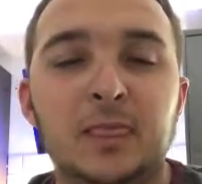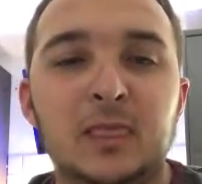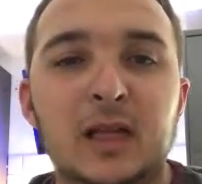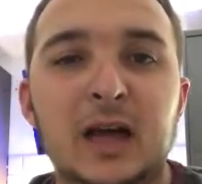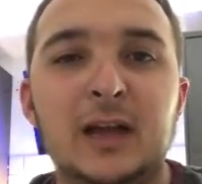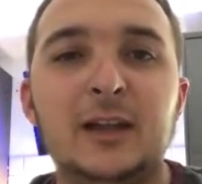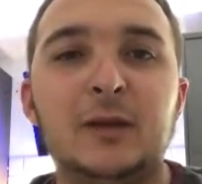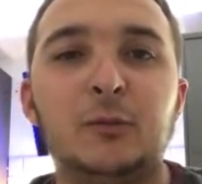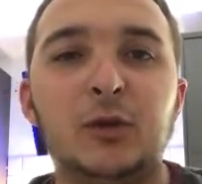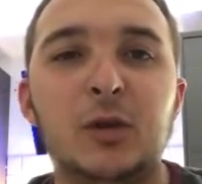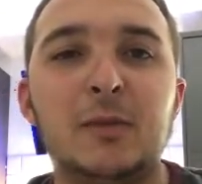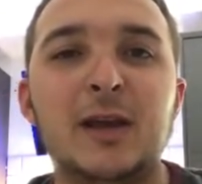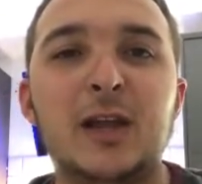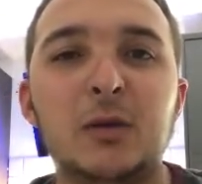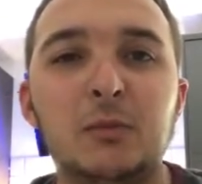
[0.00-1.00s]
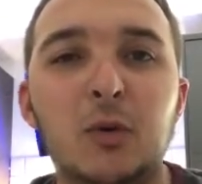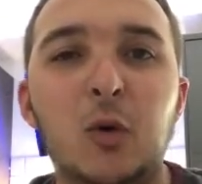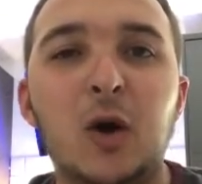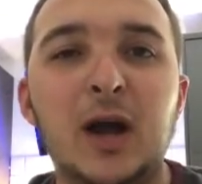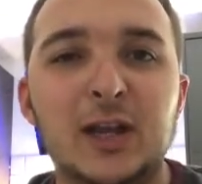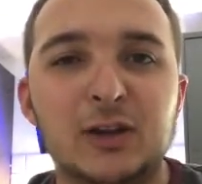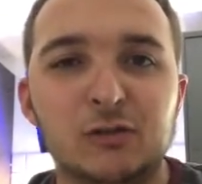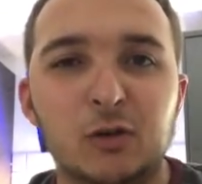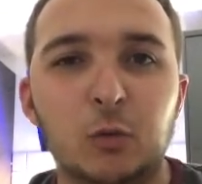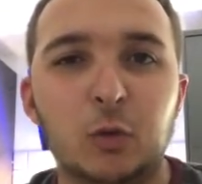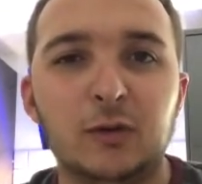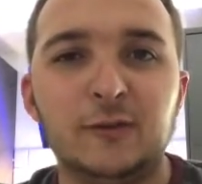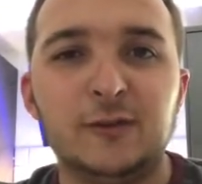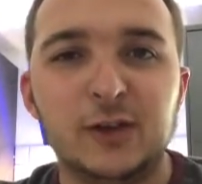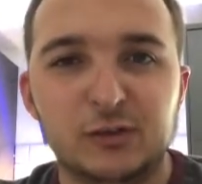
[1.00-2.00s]
and I'm going to make a more accurate
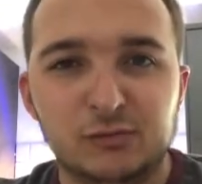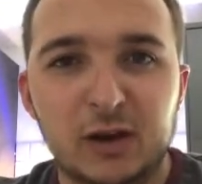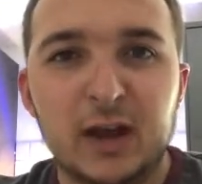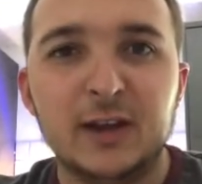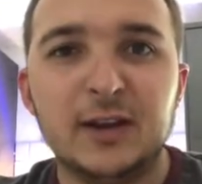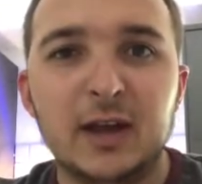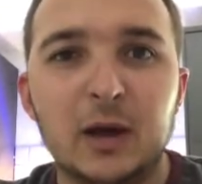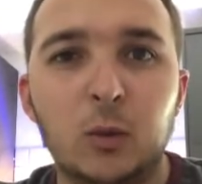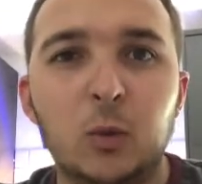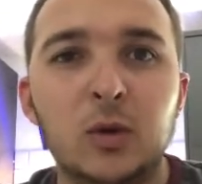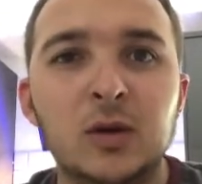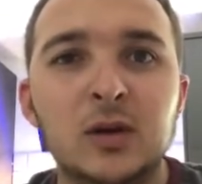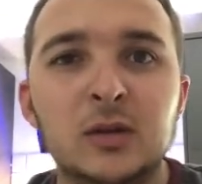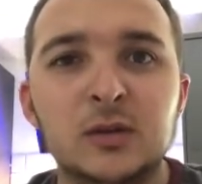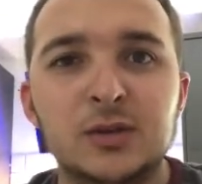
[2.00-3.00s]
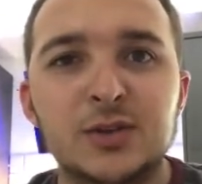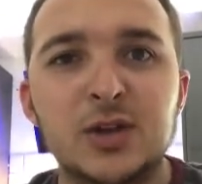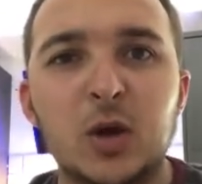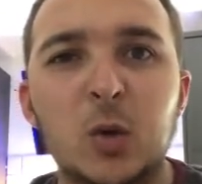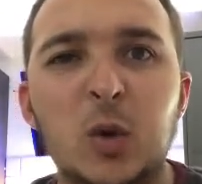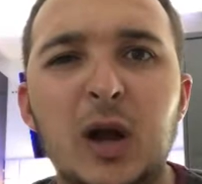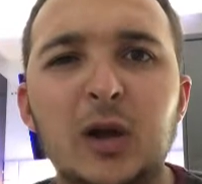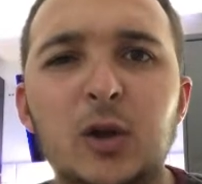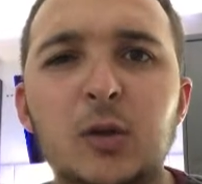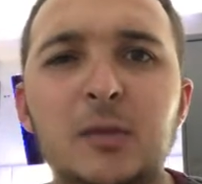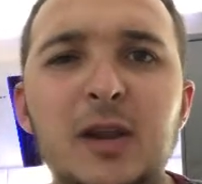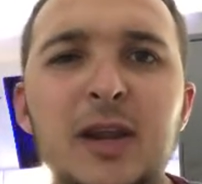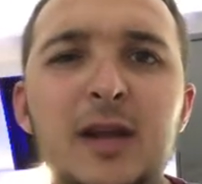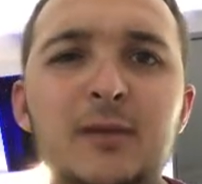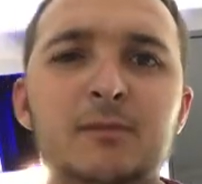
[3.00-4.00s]
one for you right now. So hang on a
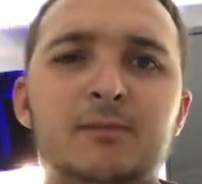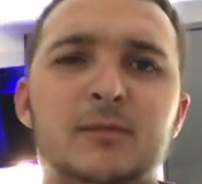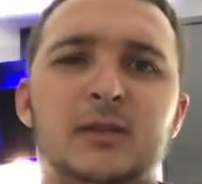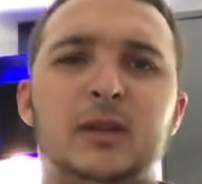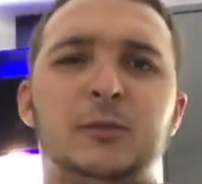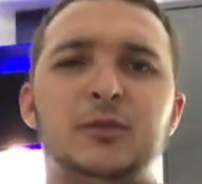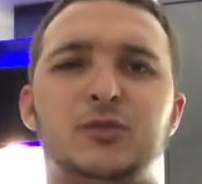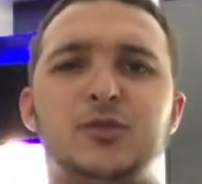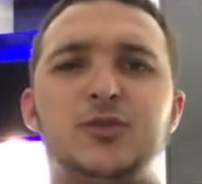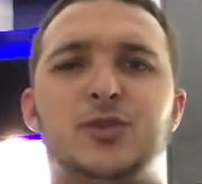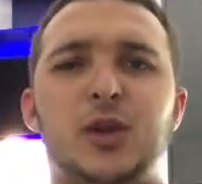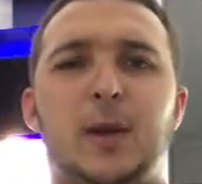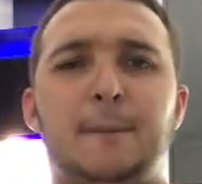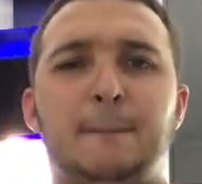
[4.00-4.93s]
minute, let me just...